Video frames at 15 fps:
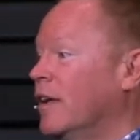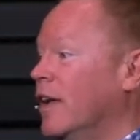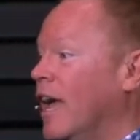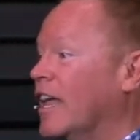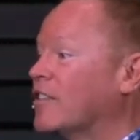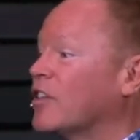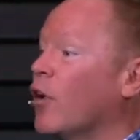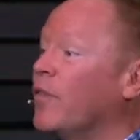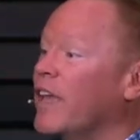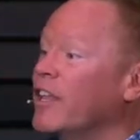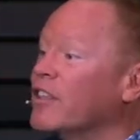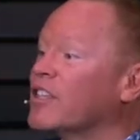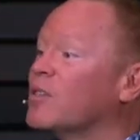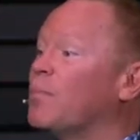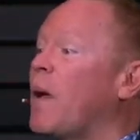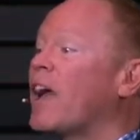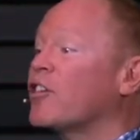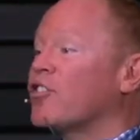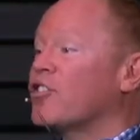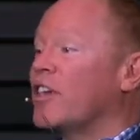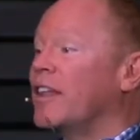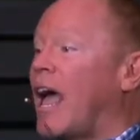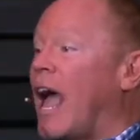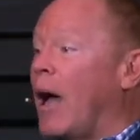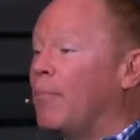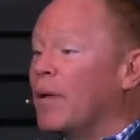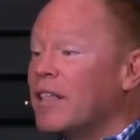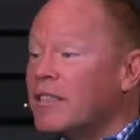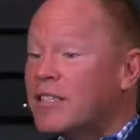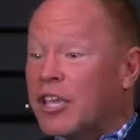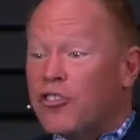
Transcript: And so the inspection happens,